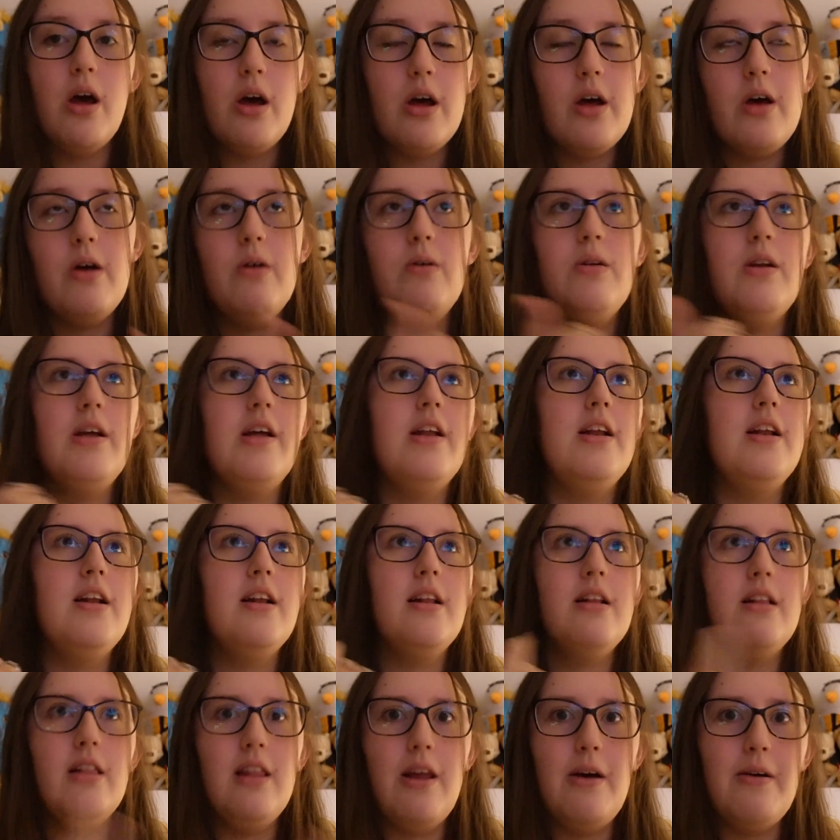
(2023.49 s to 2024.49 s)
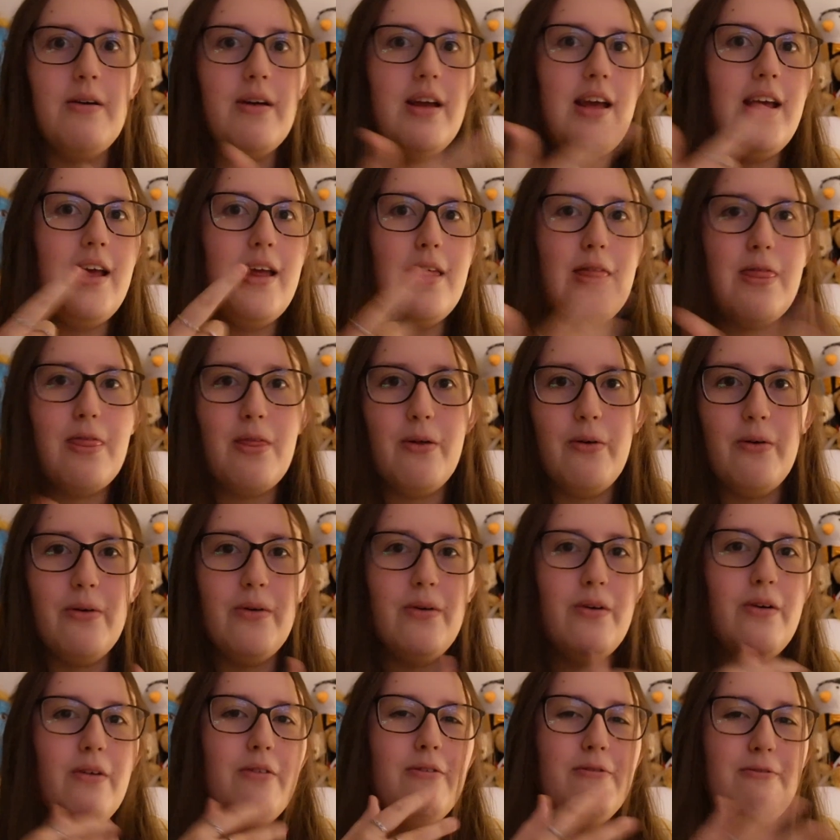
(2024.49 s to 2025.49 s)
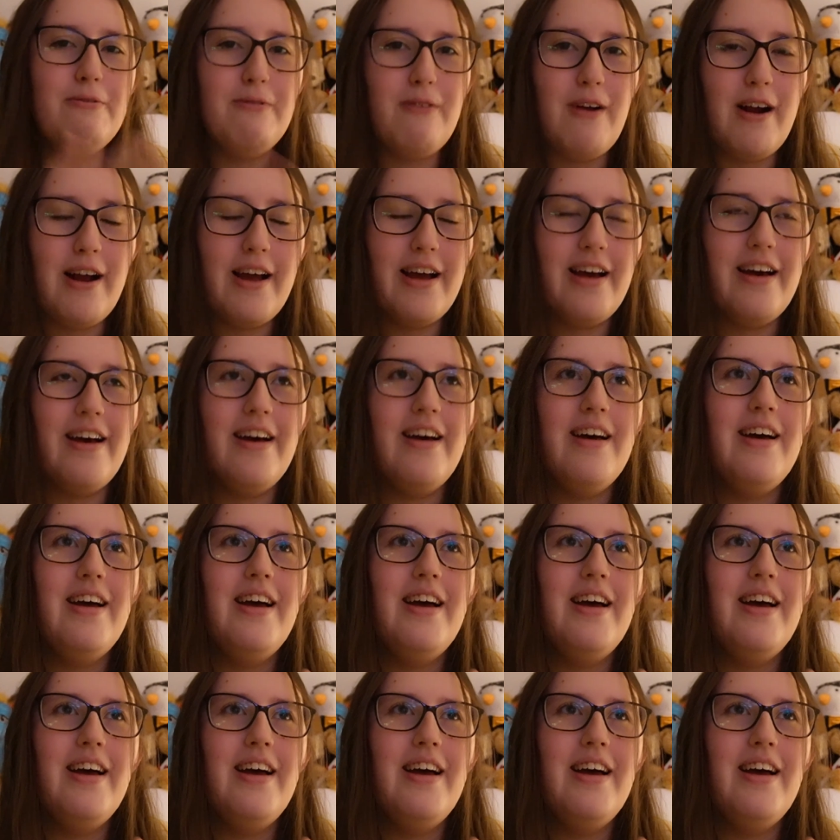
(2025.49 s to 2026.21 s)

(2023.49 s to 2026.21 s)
Odin, Loki, Thor and Freya,